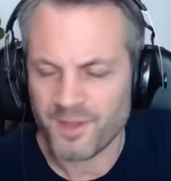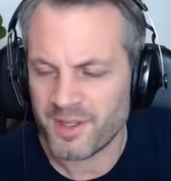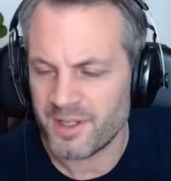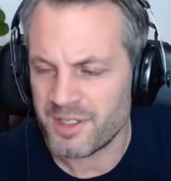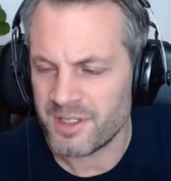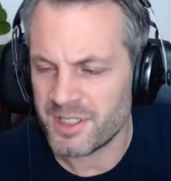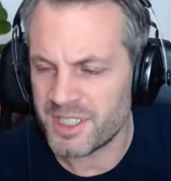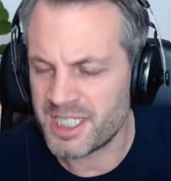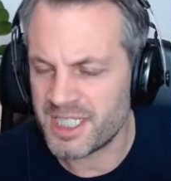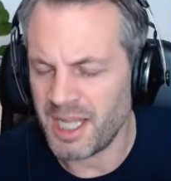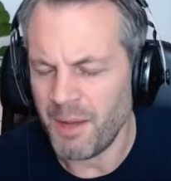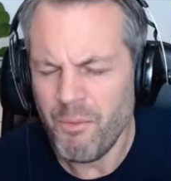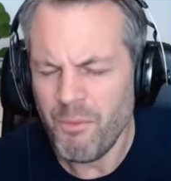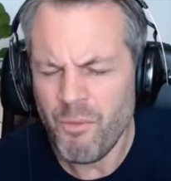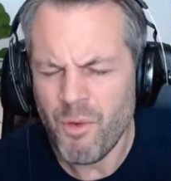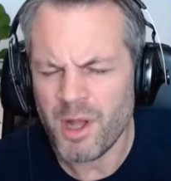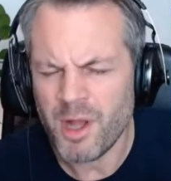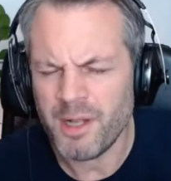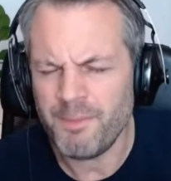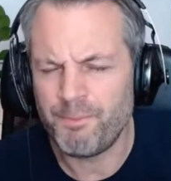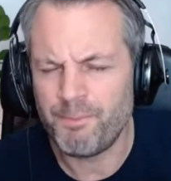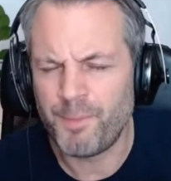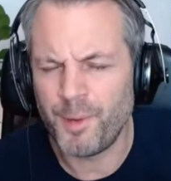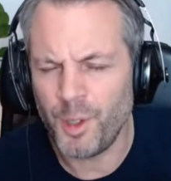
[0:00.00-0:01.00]

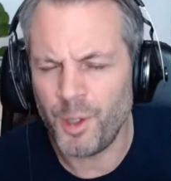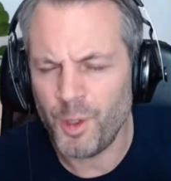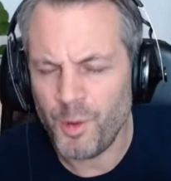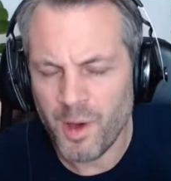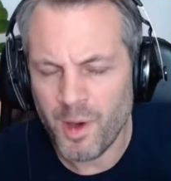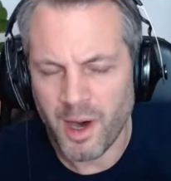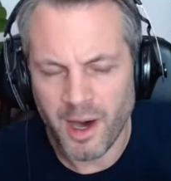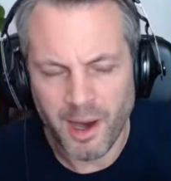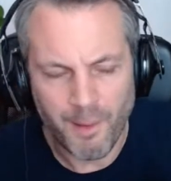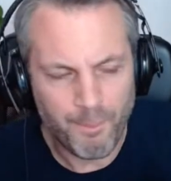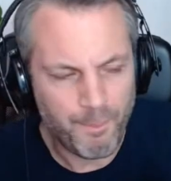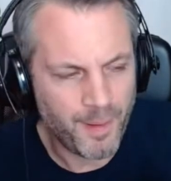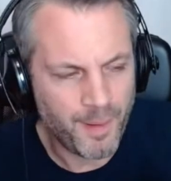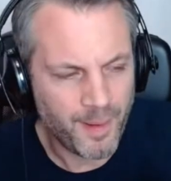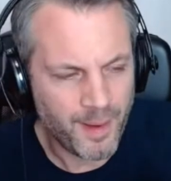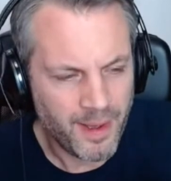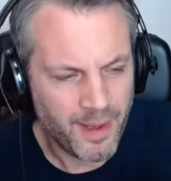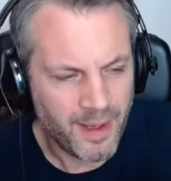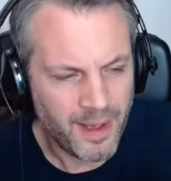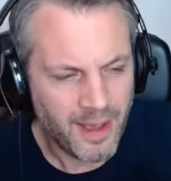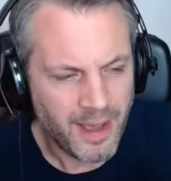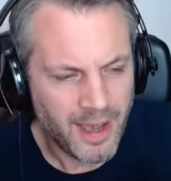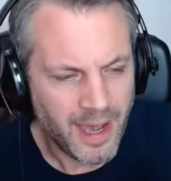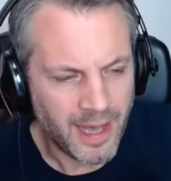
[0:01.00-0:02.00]
Someone blew up
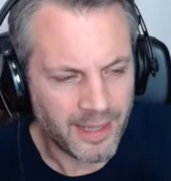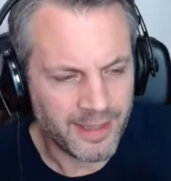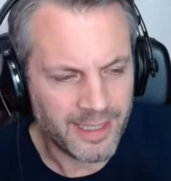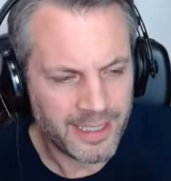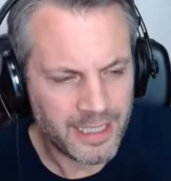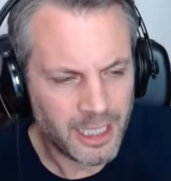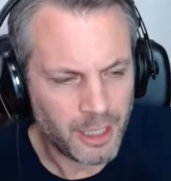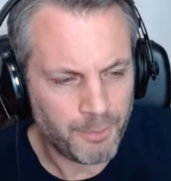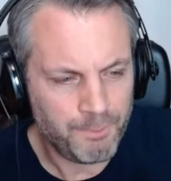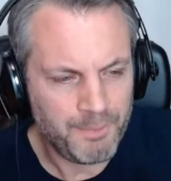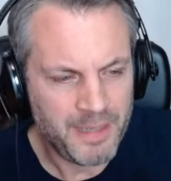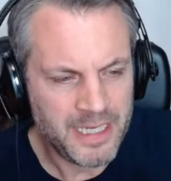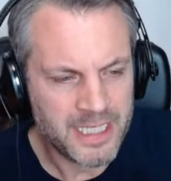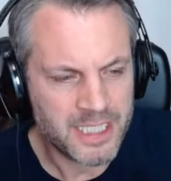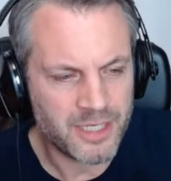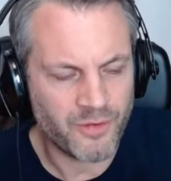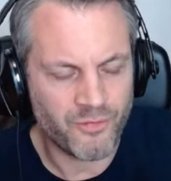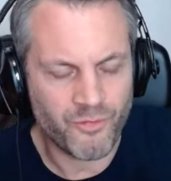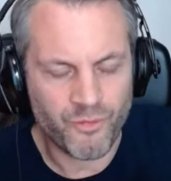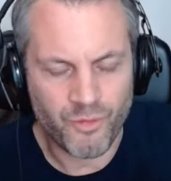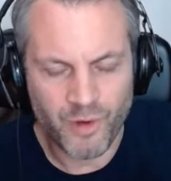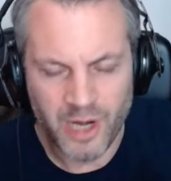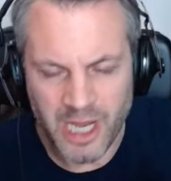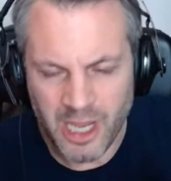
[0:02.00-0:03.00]
a little piece
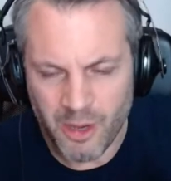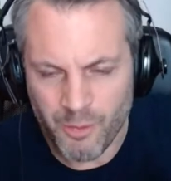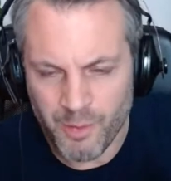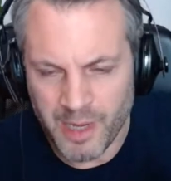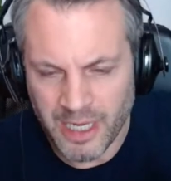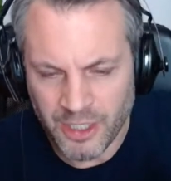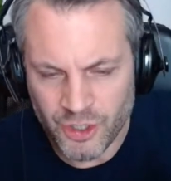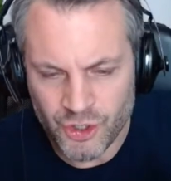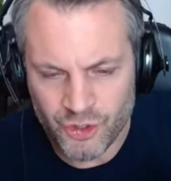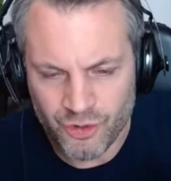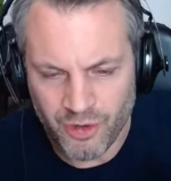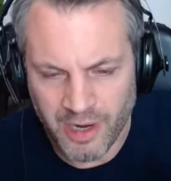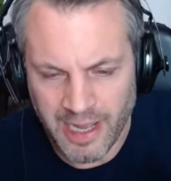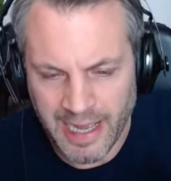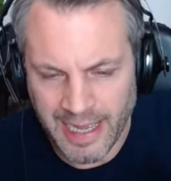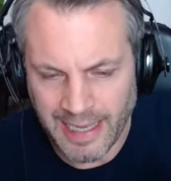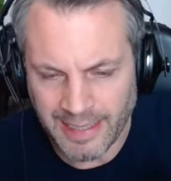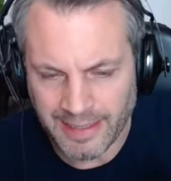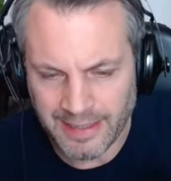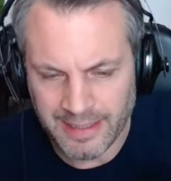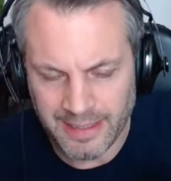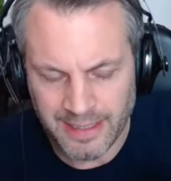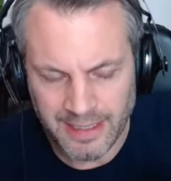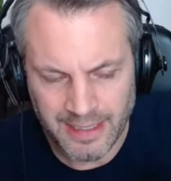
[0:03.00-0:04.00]
of railway
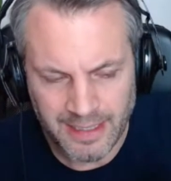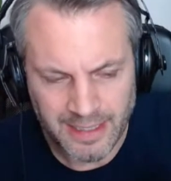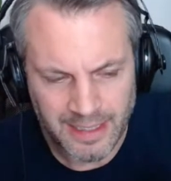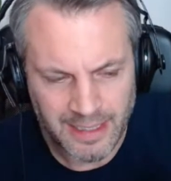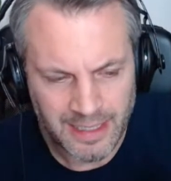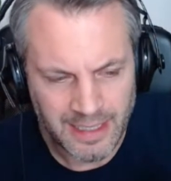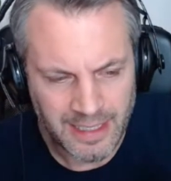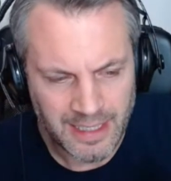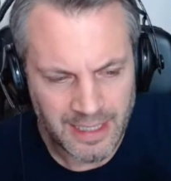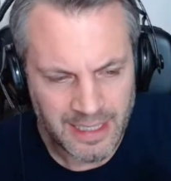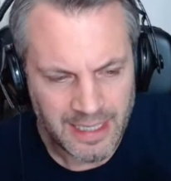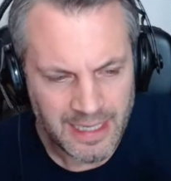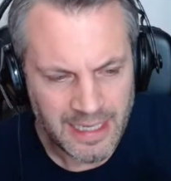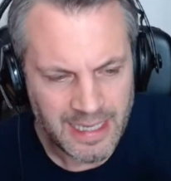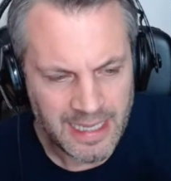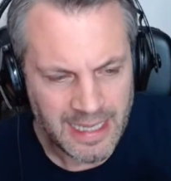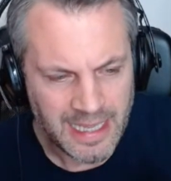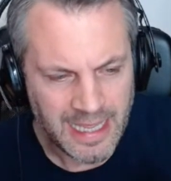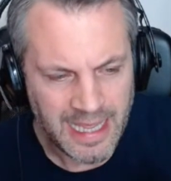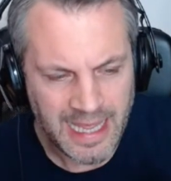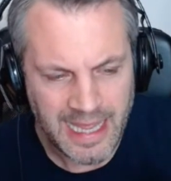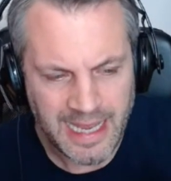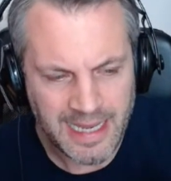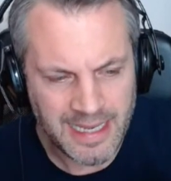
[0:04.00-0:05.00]
track
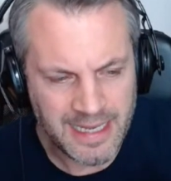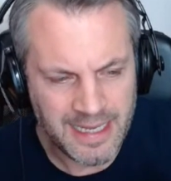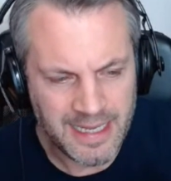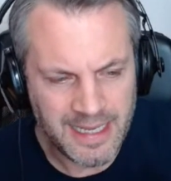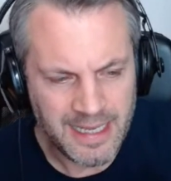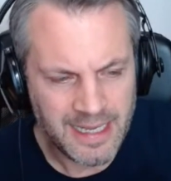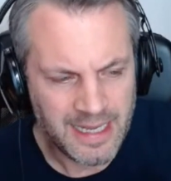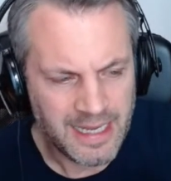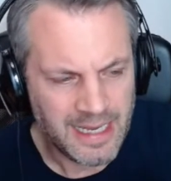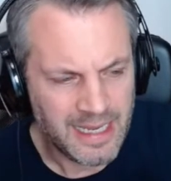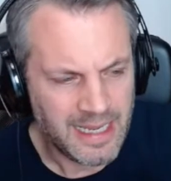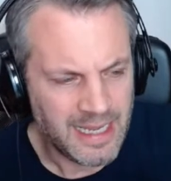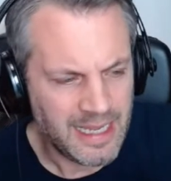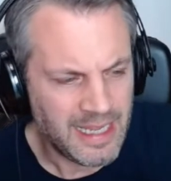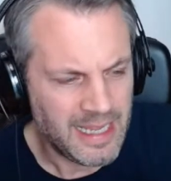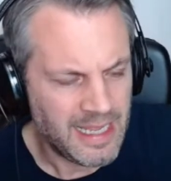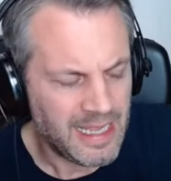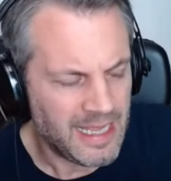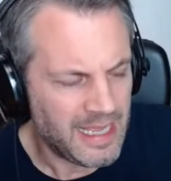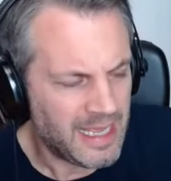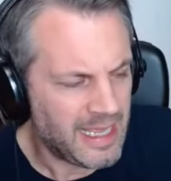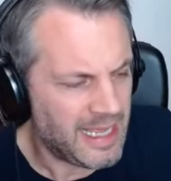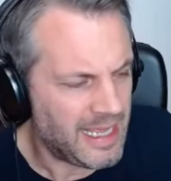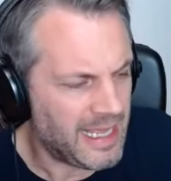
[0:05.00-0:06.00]
in
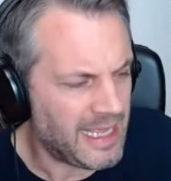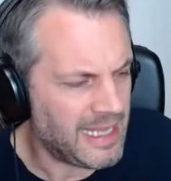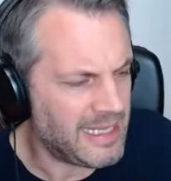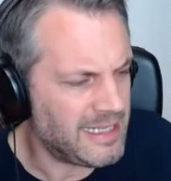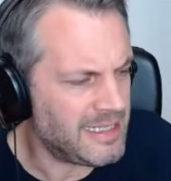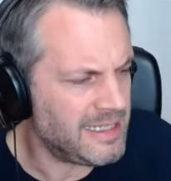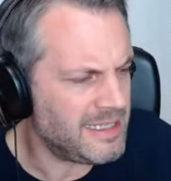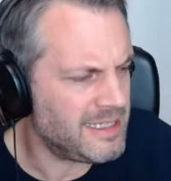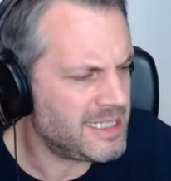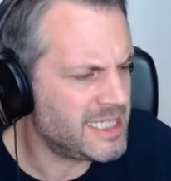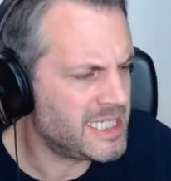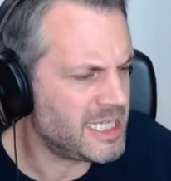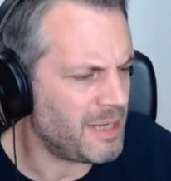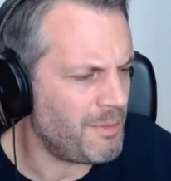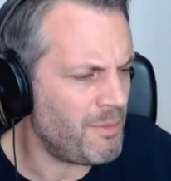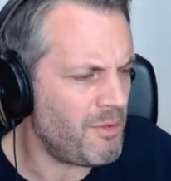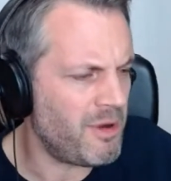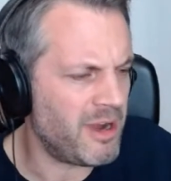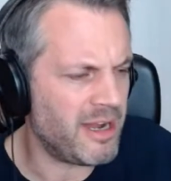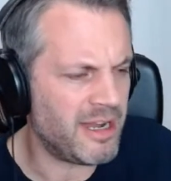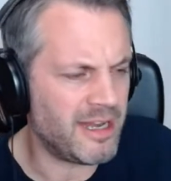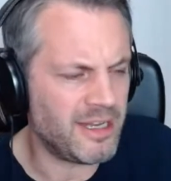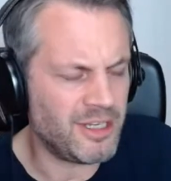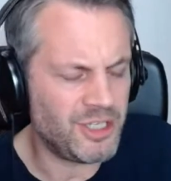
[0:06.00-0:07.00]

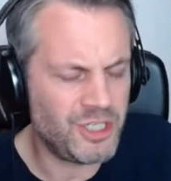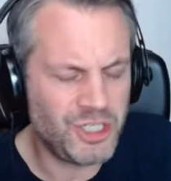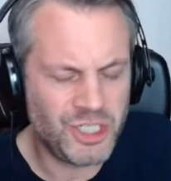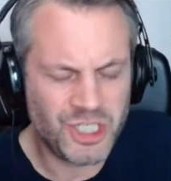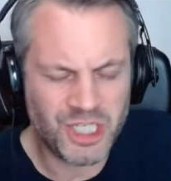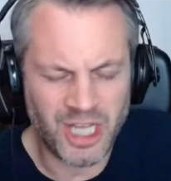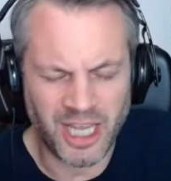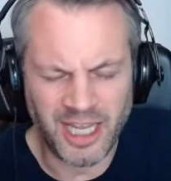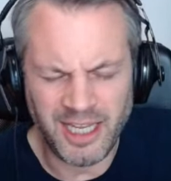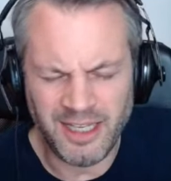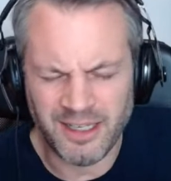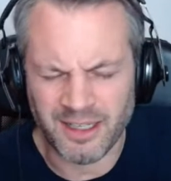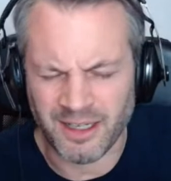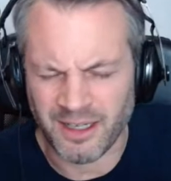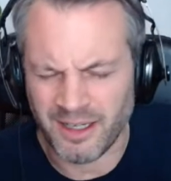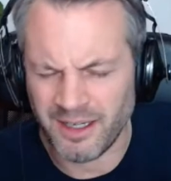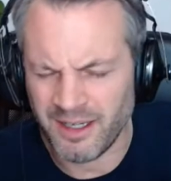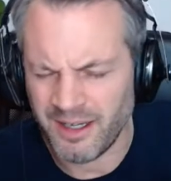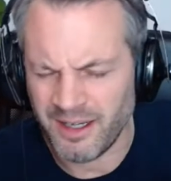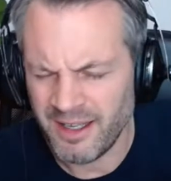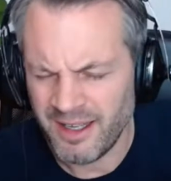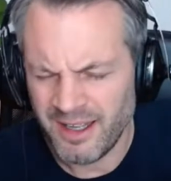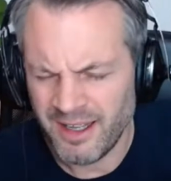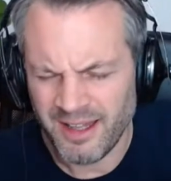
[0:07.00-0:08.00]
somewhere in
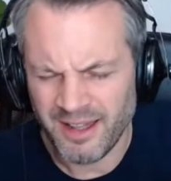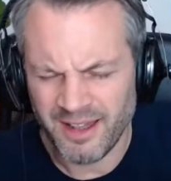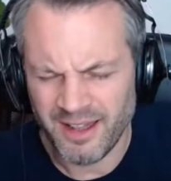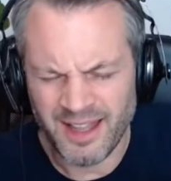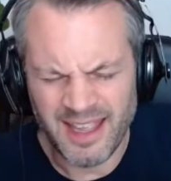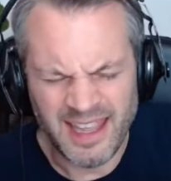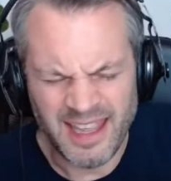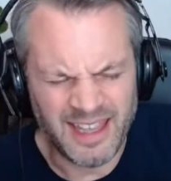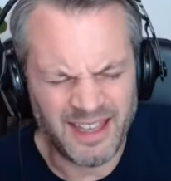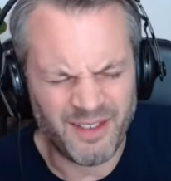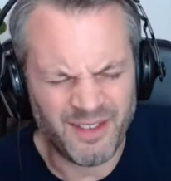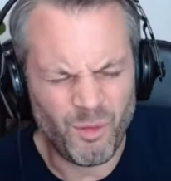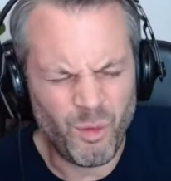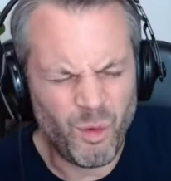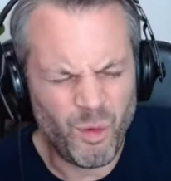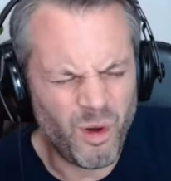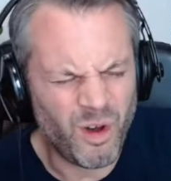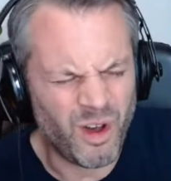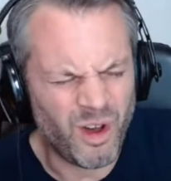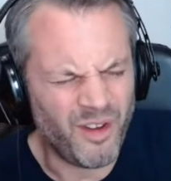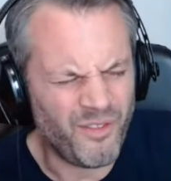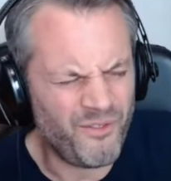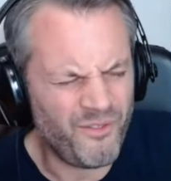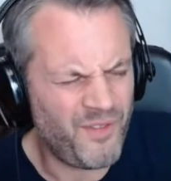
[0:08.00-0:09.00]
China, like
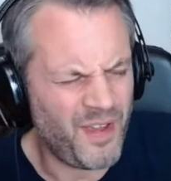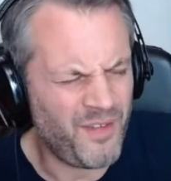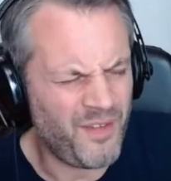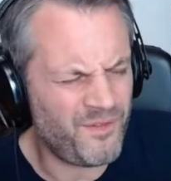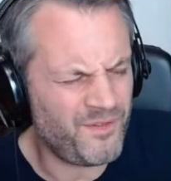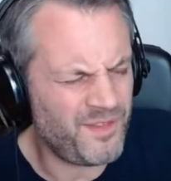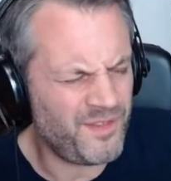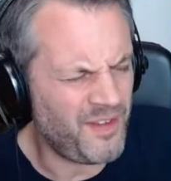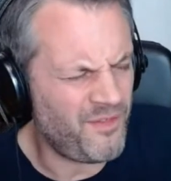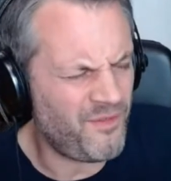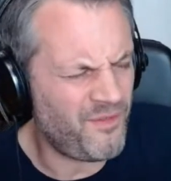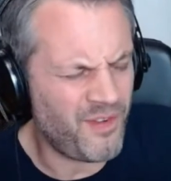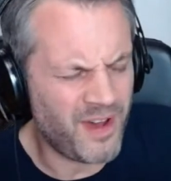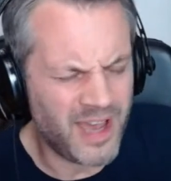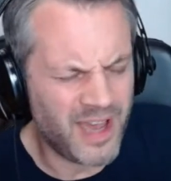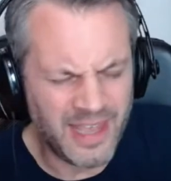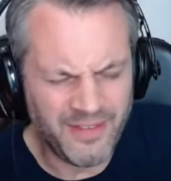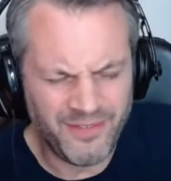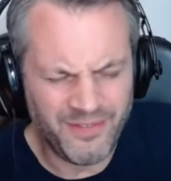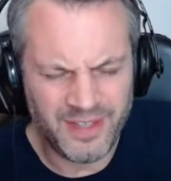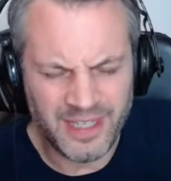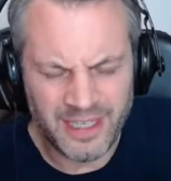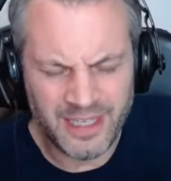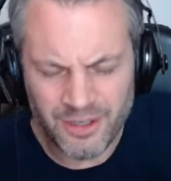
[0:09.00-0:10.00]
what,
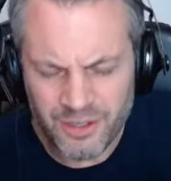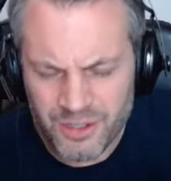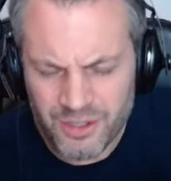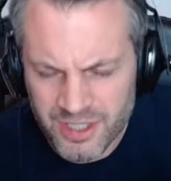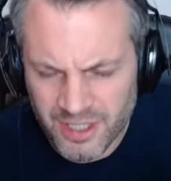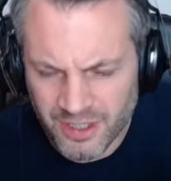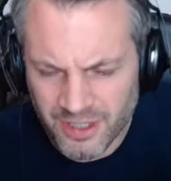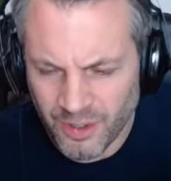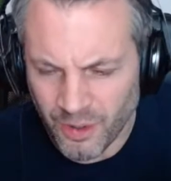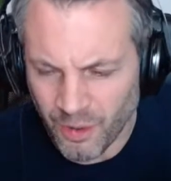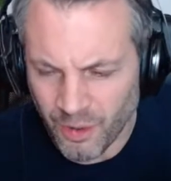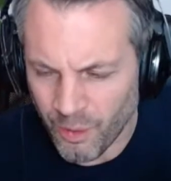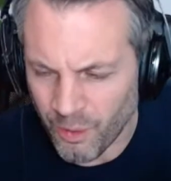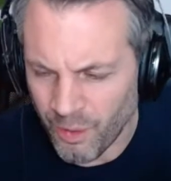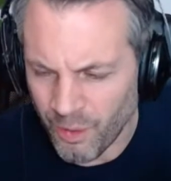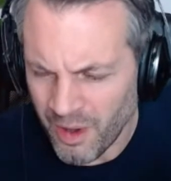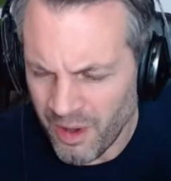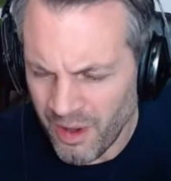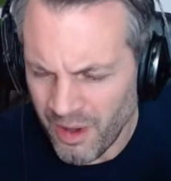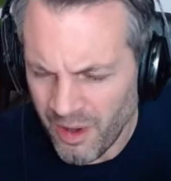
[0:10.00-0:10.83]
55 years ago?